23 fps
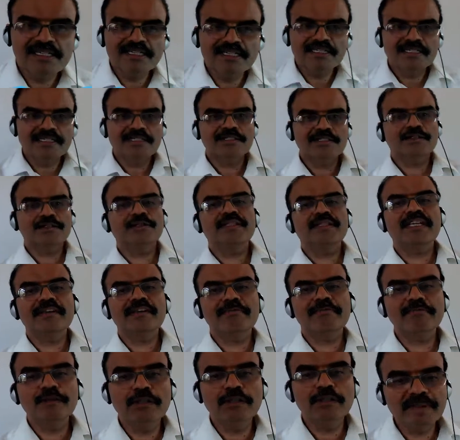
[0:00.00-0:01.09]
So there
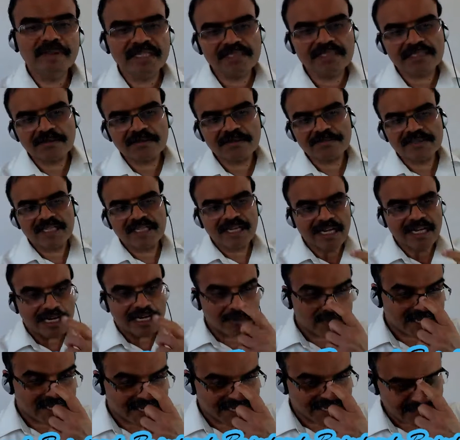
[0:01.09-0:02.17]
would be something
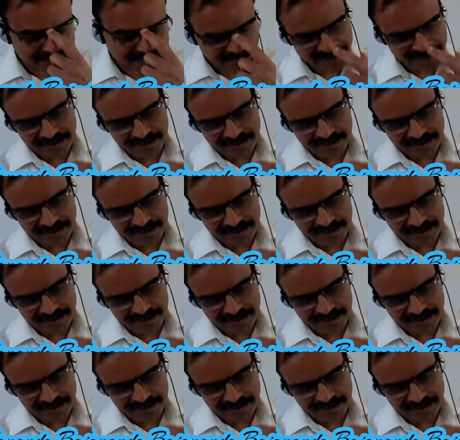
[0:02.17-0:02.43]
coming.